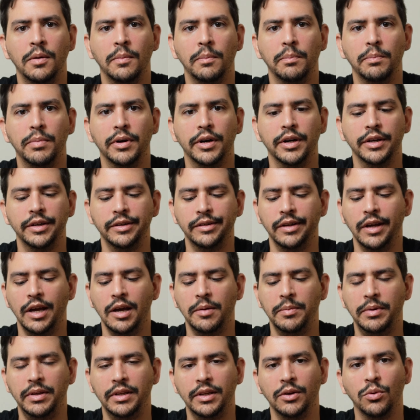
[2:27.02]
But
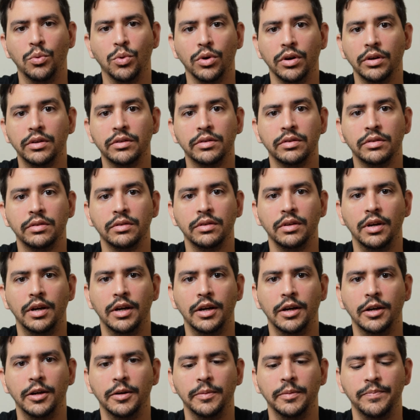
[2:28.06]
I mean, it works.
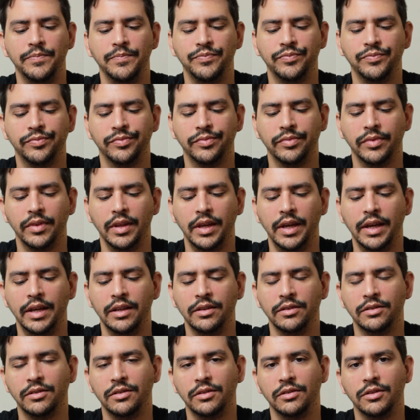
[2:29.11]

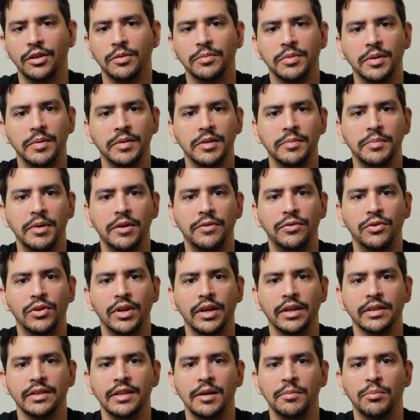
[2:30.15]
And sometimes it might feel
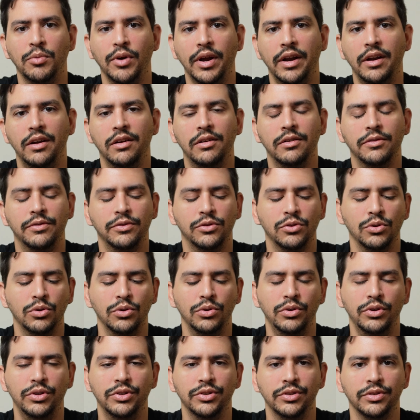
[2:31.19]
like it's not bright enough, so
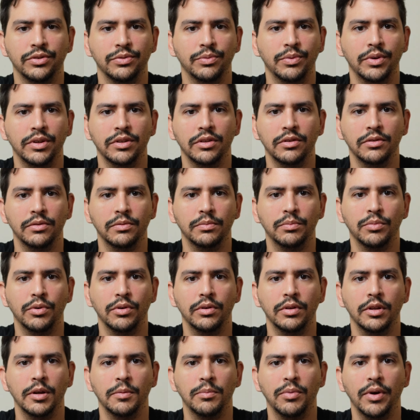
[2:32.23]
you just raise
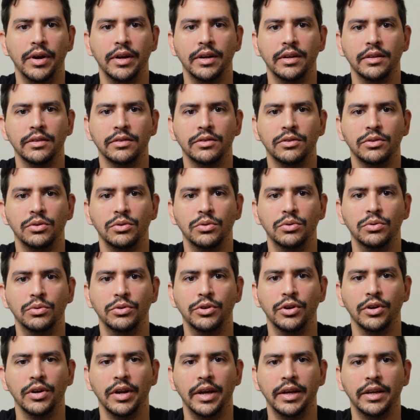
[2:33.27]
the brightness to
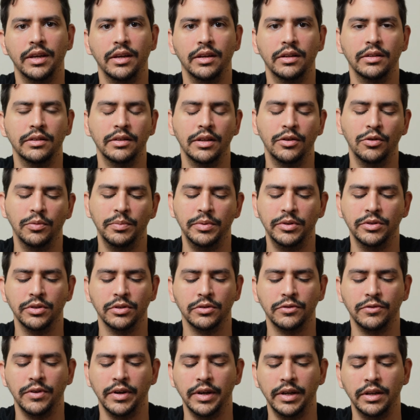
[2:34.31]
your liking, and it'll be
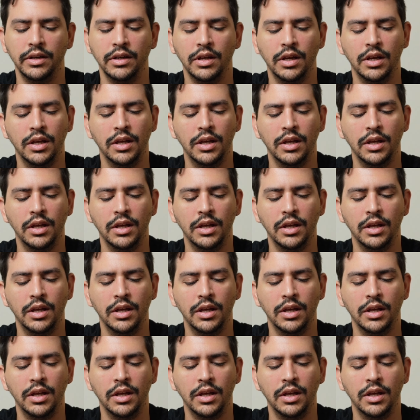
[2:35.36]
just fine.